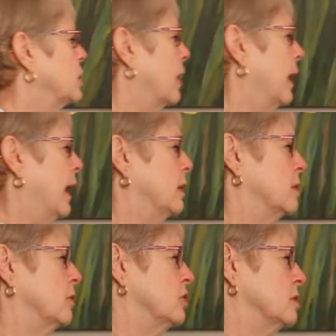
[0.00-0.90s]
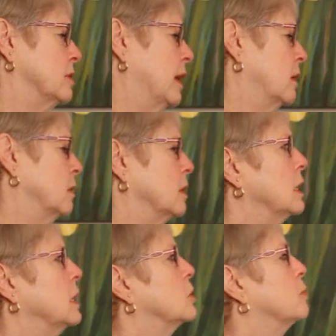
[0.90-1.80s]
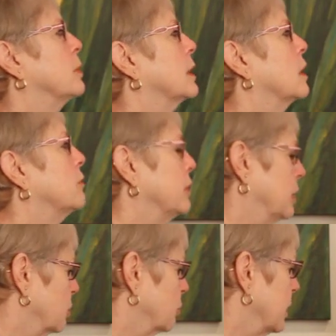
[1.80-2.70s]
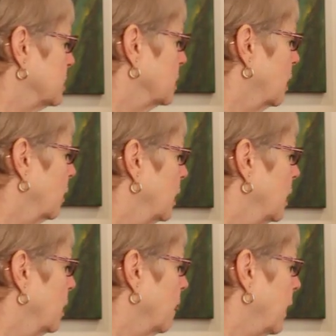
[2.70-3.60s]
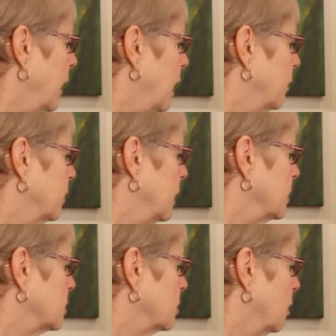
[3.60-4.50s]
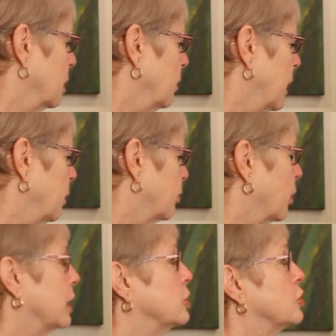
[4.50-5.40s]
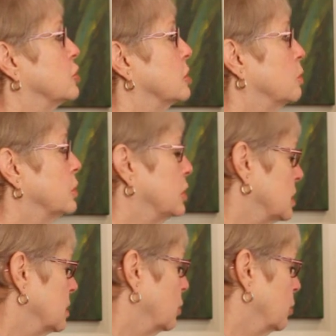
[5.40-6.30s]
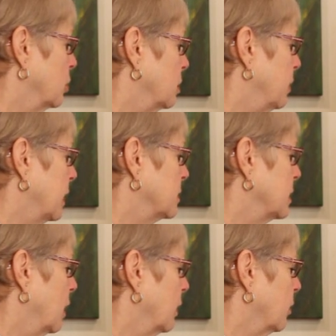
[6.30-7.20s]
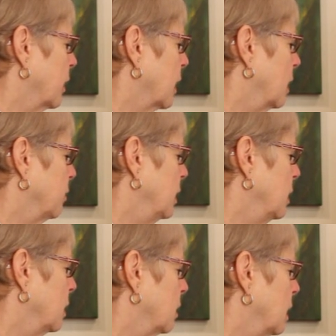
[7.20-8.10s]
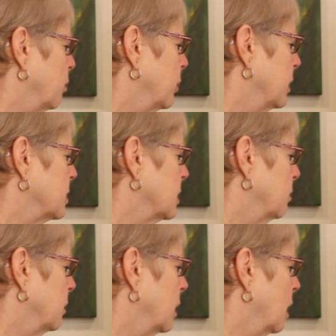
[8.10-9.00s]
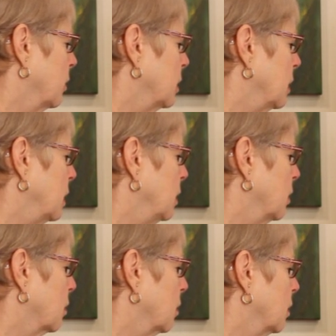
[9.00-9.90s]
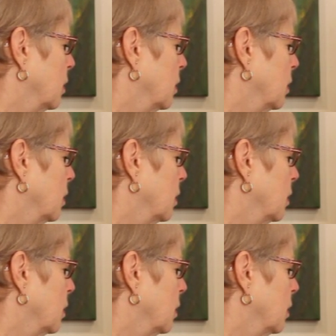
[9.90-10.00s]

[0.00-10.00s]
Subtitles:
to add just that little bit of interest. Now, I have less on my brush, which is good, because now I'm going to come in and put some down in here